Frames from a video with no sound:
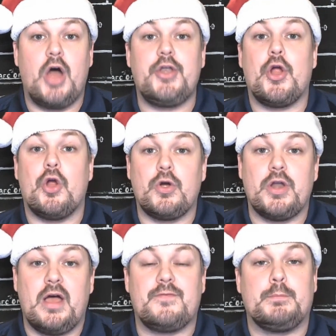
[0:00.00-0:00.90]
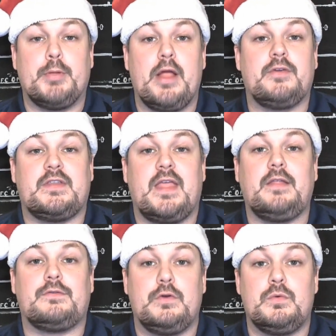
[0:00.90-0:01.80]
unheard of for players to
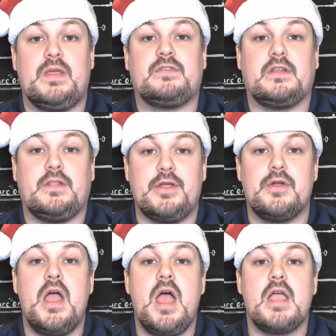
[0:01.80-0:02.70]
take two weeks to clear